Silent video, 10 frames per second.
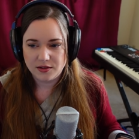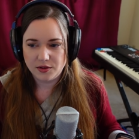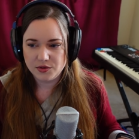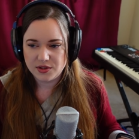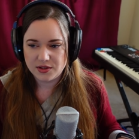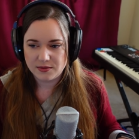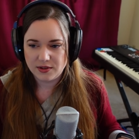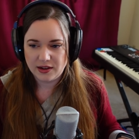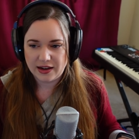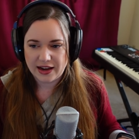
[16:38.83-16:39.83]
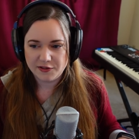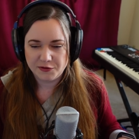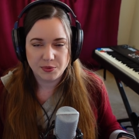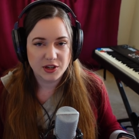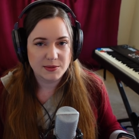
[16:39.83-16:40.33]
those
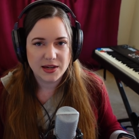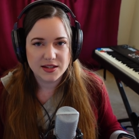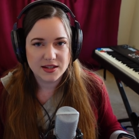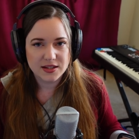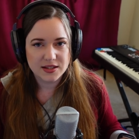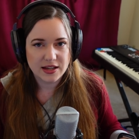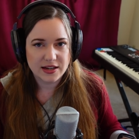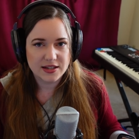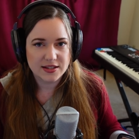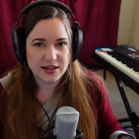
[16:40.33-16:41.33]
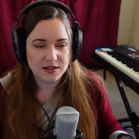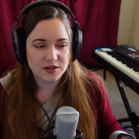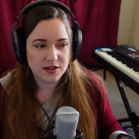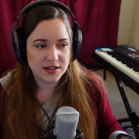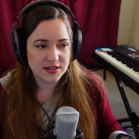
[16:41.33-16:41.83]
live premixes that he sends
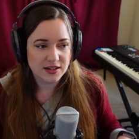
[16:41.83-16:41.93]
to us,